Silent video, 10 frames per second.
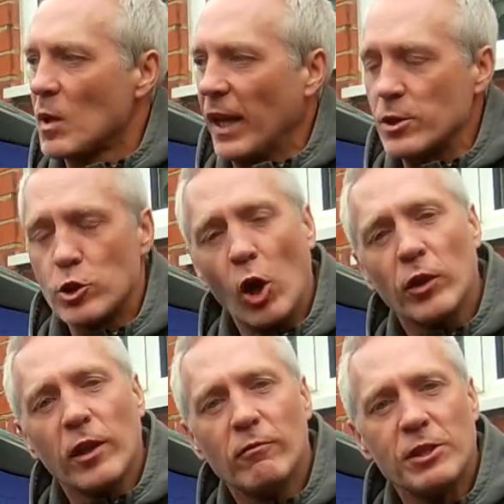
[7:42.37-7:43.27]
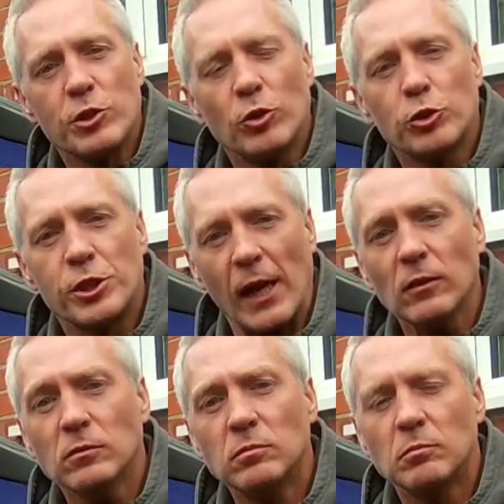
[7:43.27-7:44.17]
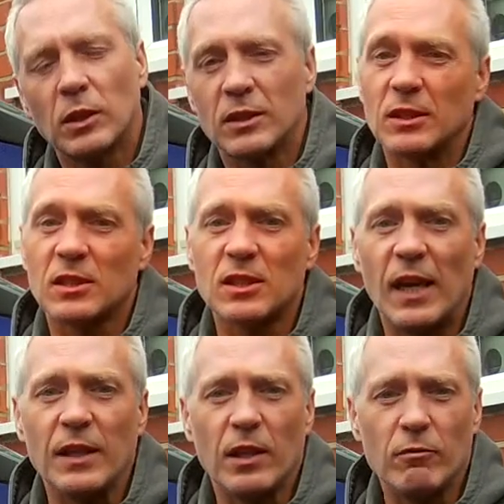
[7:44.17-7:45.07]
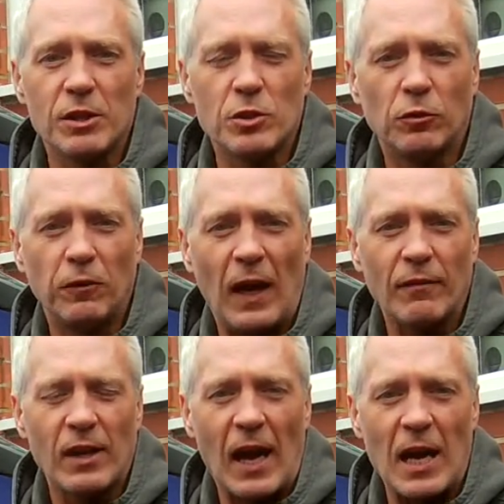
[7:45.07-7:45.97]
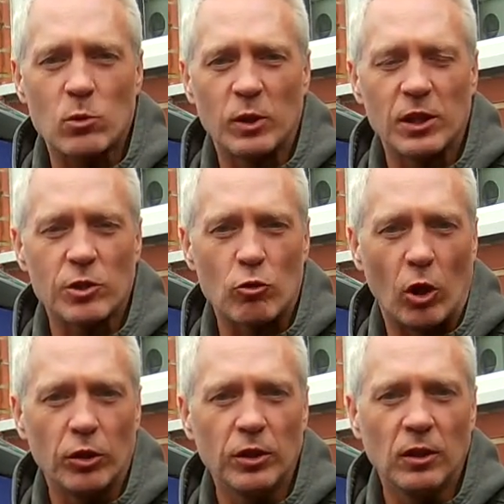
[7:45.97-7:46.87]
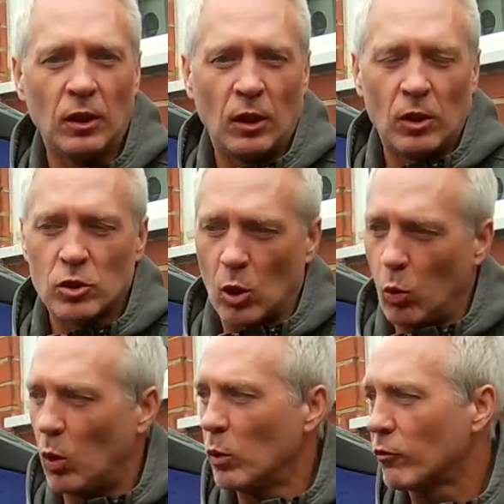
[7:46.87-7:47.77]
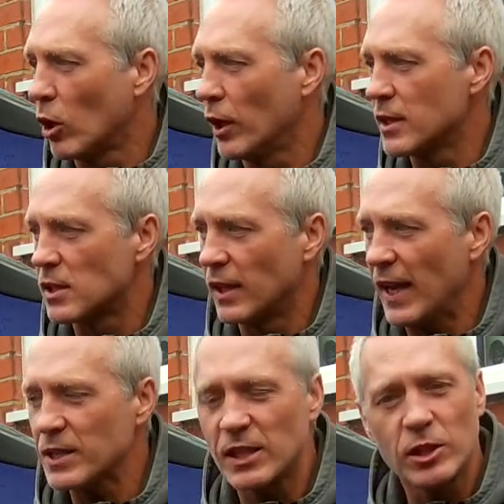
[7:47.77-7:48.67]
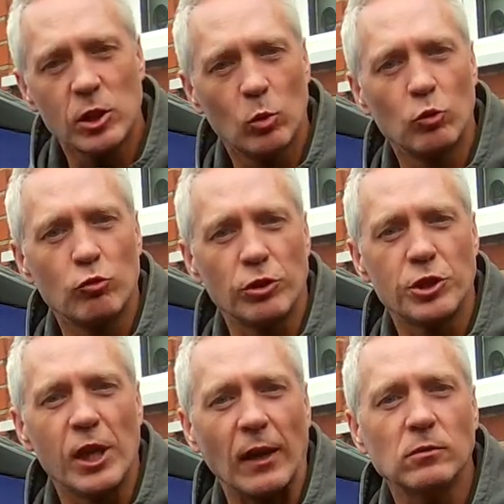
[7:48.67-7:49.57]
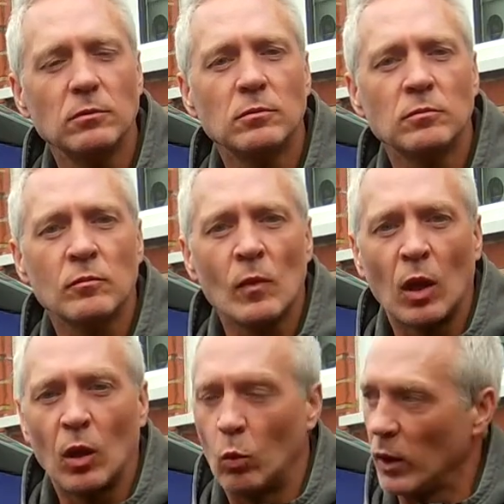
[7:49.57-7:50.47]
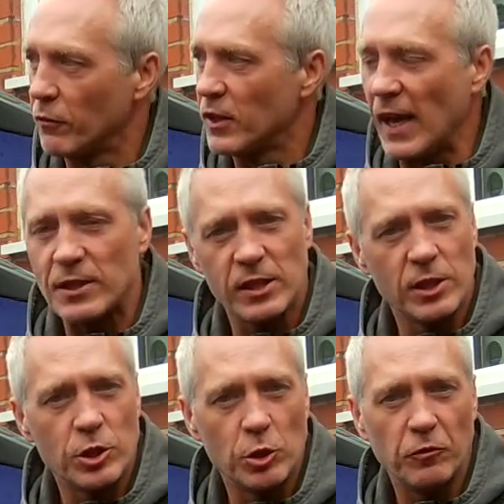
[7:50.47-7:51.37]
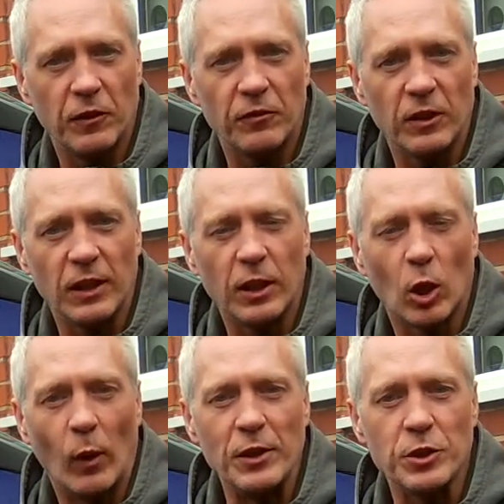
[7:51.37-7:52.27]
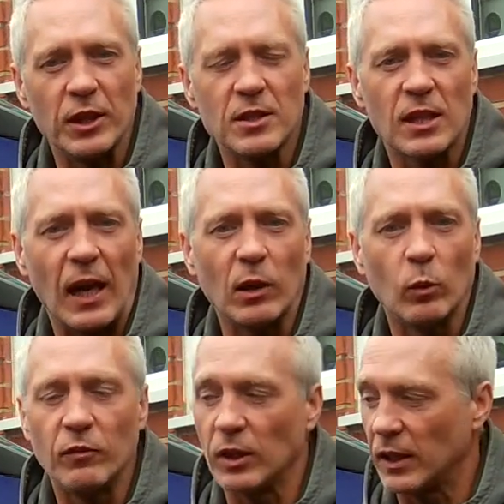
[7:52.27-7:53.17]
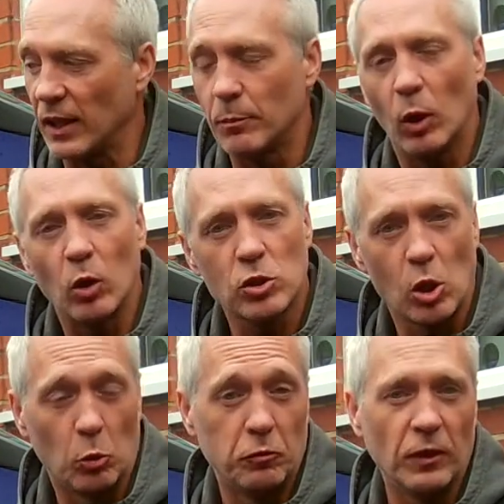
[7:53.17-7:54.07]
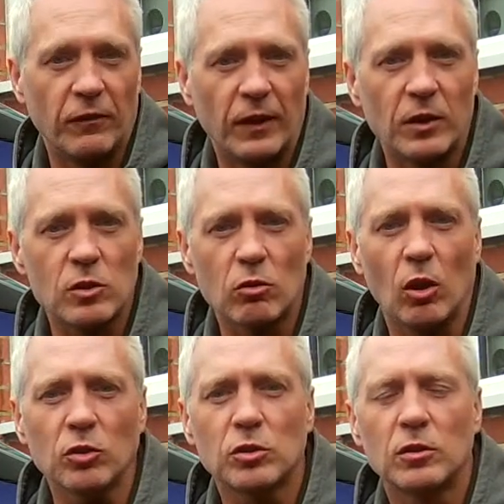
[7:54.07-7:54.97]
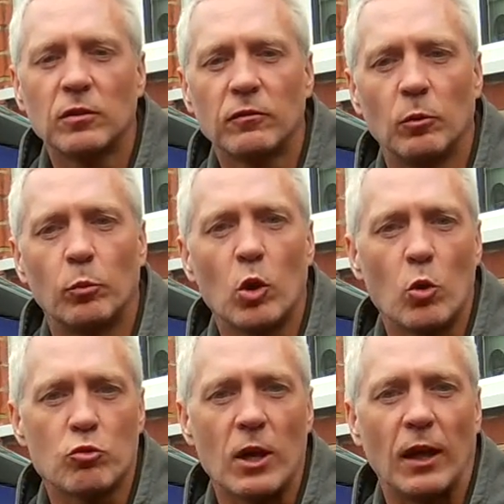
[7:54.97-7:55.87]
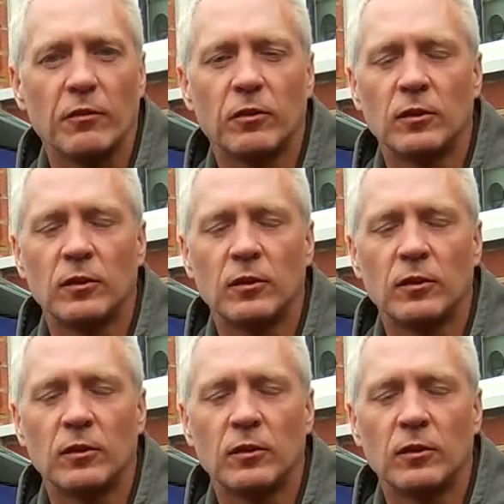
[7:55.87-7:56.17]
It's not the original shell, because as I say, the original 5 cars were destroyed. So what we've got is an ST200 shell with the ST250 eco engine inside, with the gearbox, hopefully fingers crossed, from ProDrive.